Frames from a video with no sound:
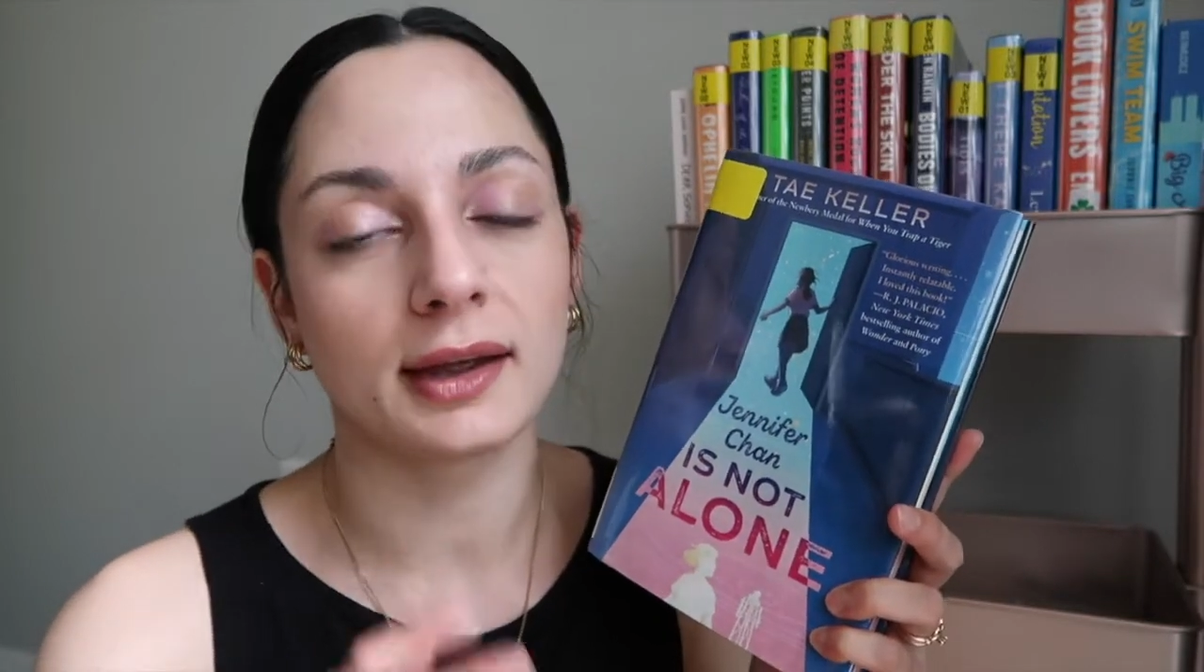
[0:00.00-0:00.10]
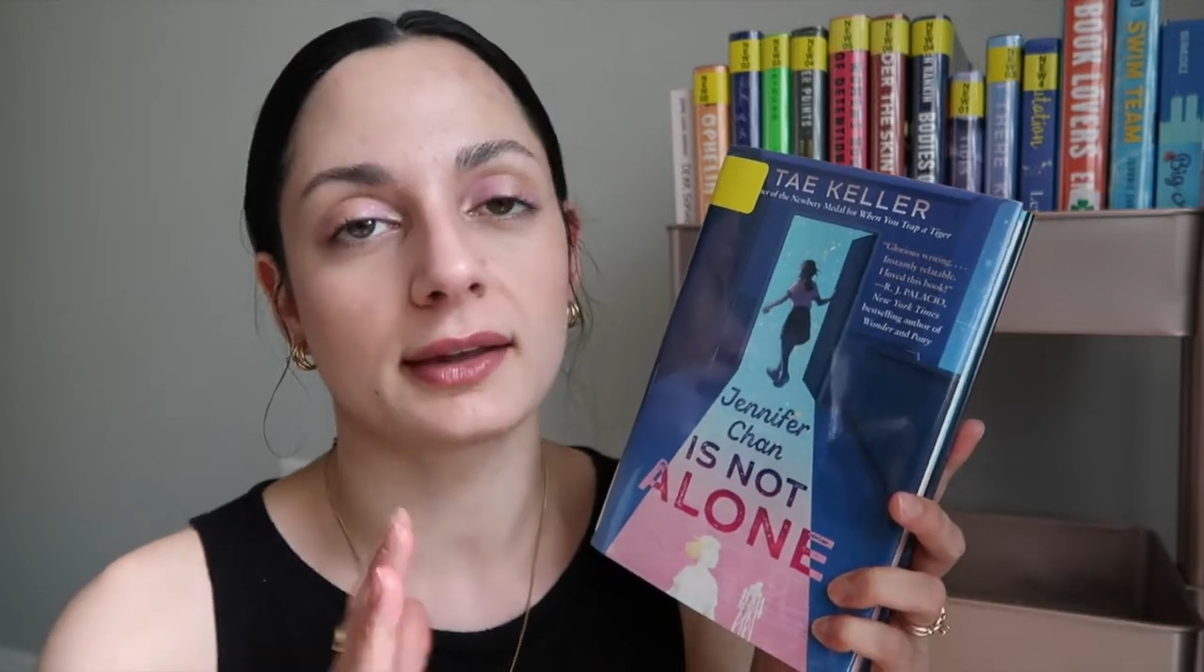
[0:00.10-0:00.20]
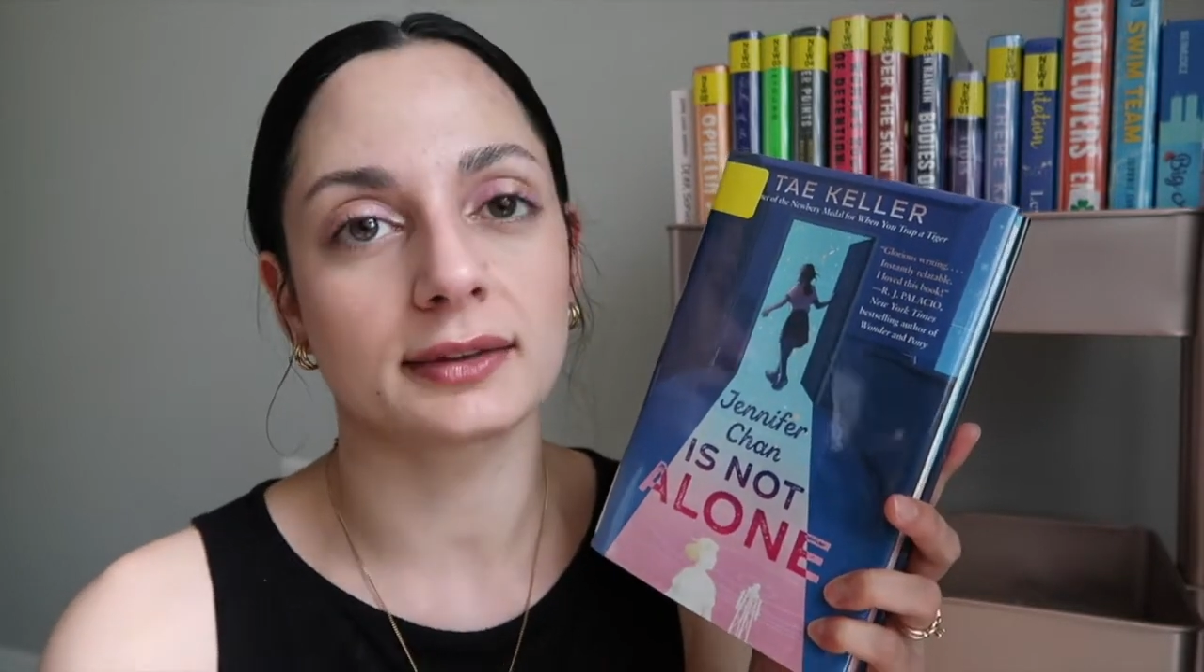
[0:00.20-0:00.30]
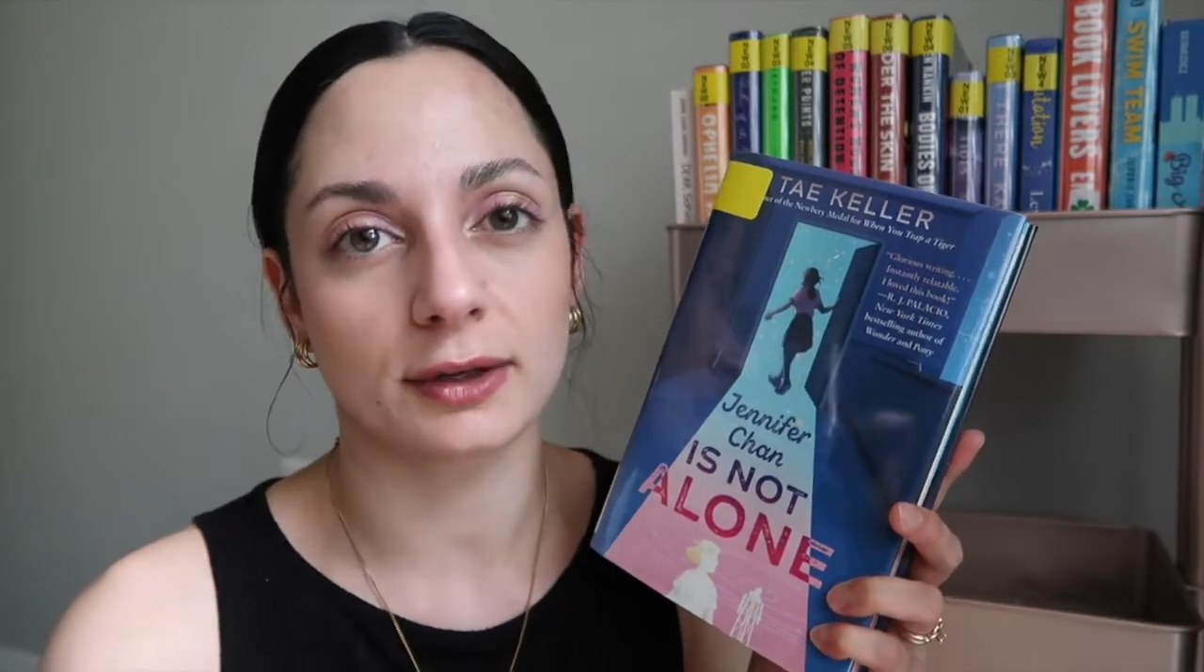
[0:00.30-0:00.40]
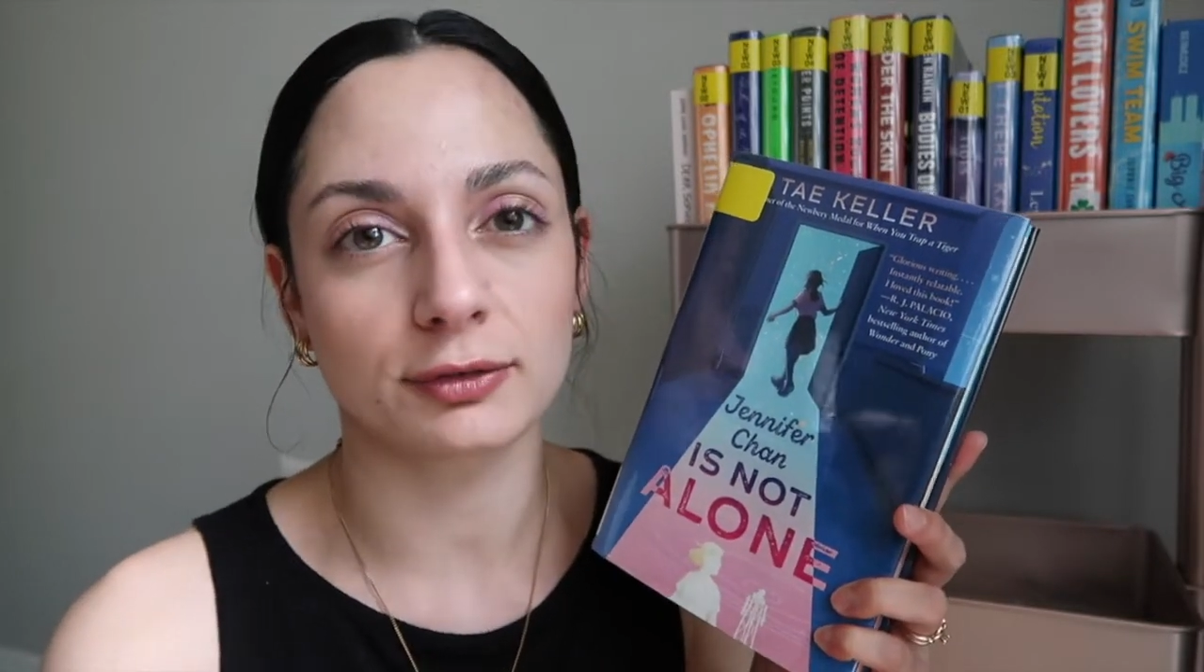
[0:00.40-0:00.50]

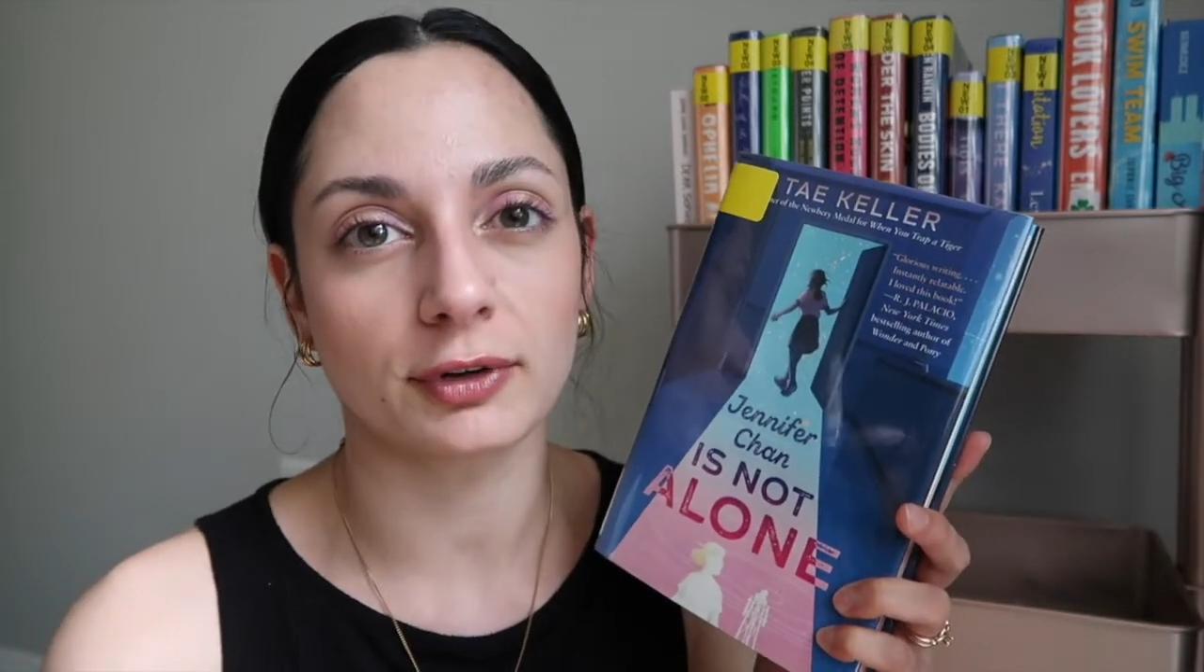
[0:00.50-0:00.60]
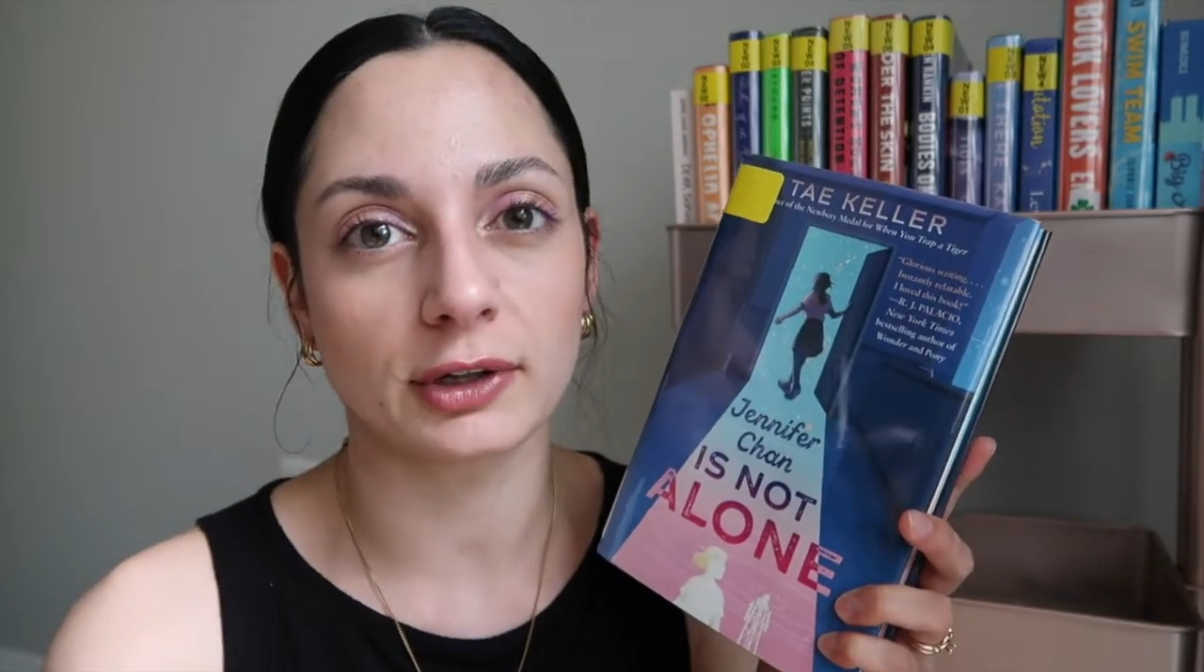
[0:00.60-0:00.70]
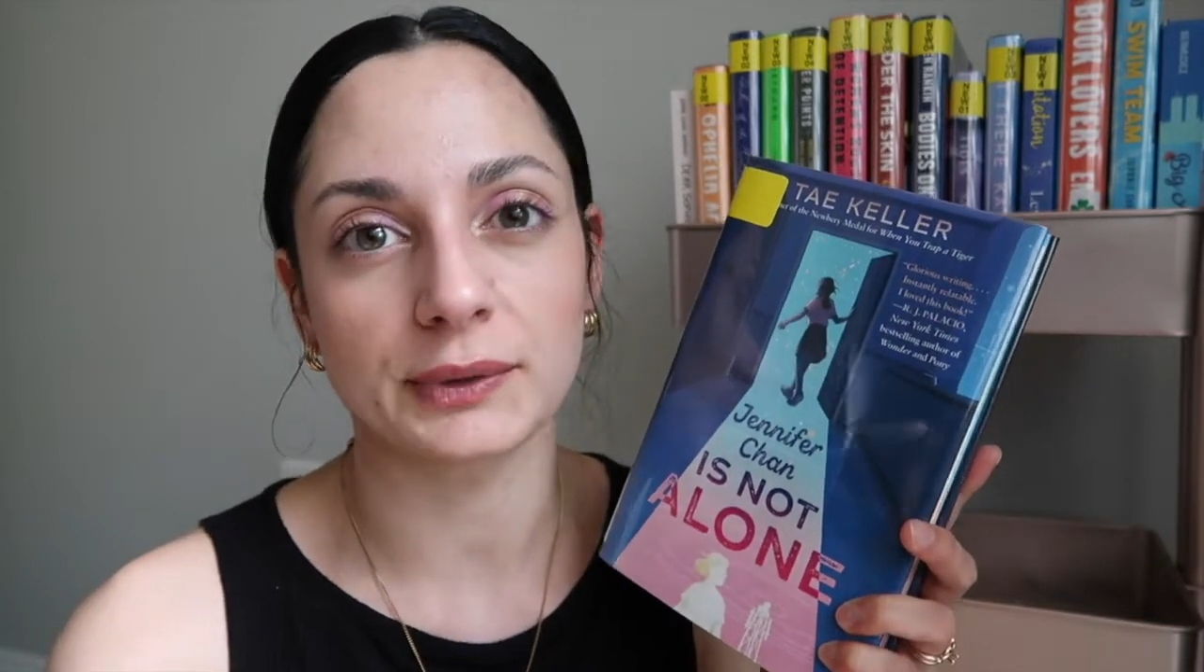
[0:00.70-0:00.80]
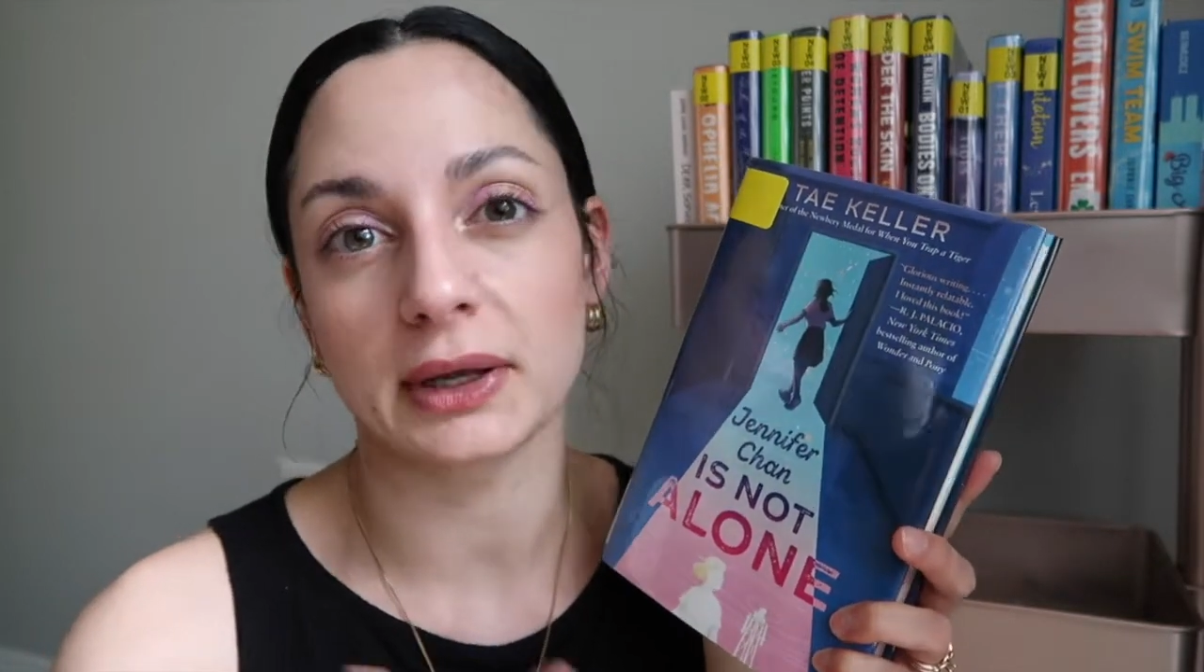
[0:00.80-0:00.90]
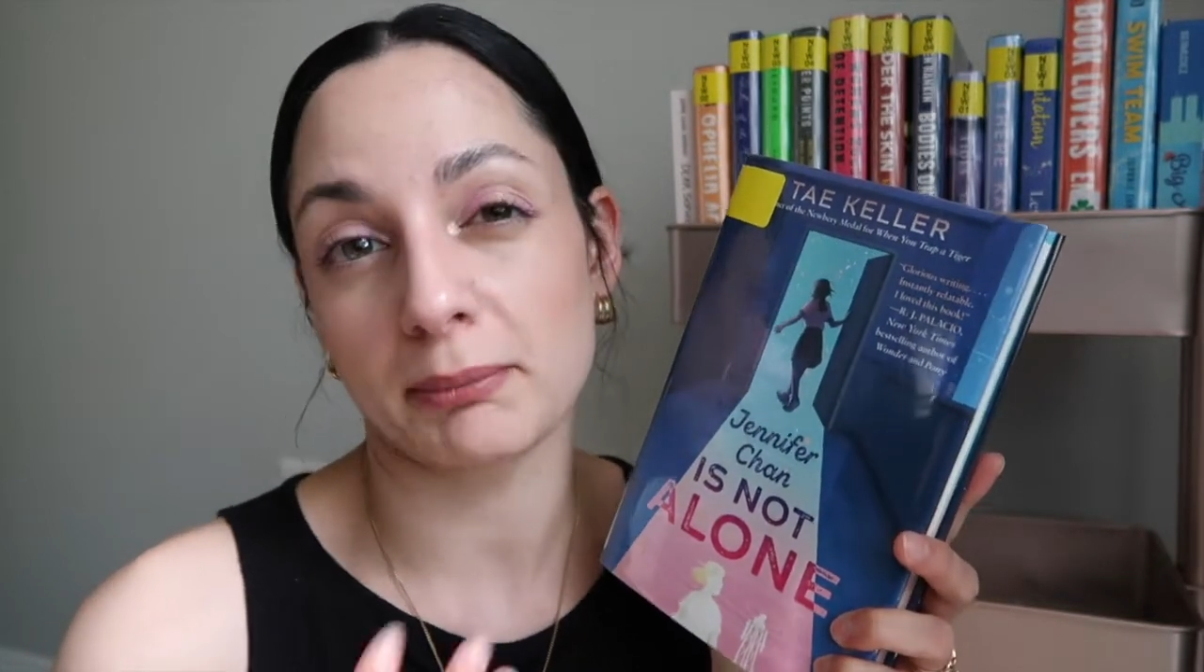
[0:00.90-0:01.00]
instead of
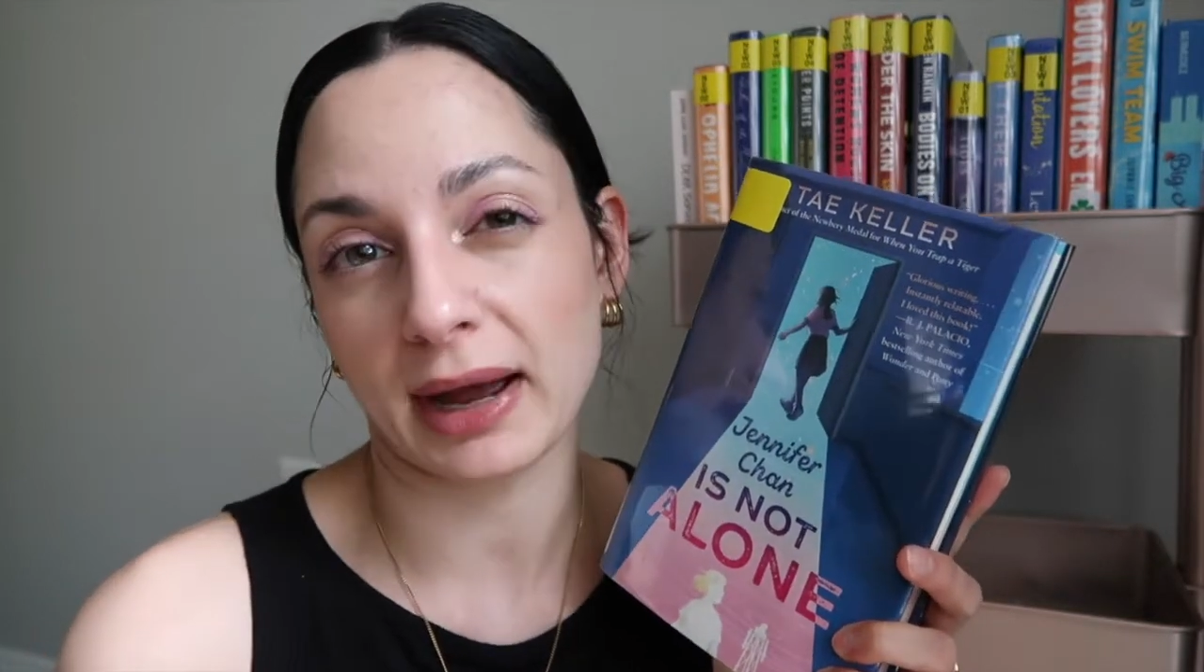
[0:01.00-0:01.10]
following